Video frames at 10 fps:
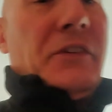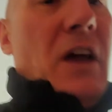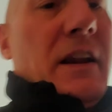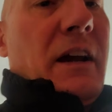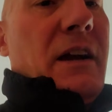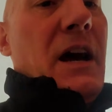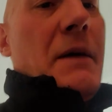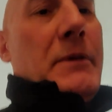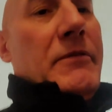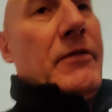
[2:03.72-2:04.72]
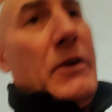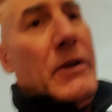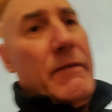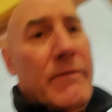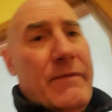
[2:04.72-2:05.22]
not uncommon
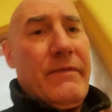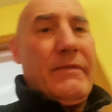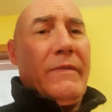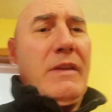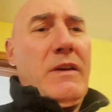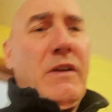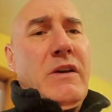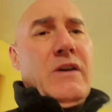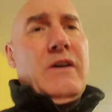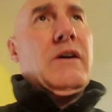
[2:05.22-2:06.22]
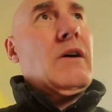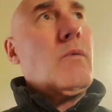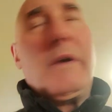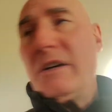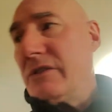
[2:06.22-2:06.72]
for
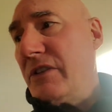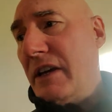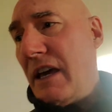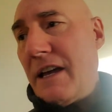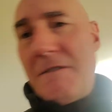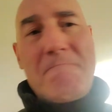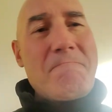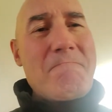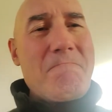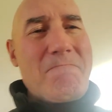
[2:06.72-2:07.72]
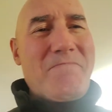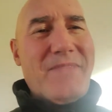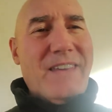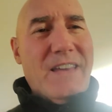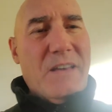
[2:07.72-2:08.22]
a wheel to get
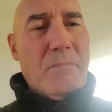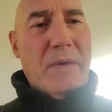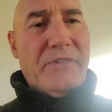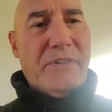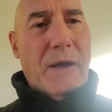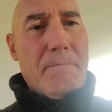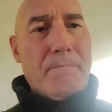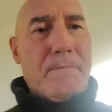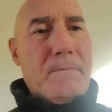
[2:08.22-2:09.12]
messed up.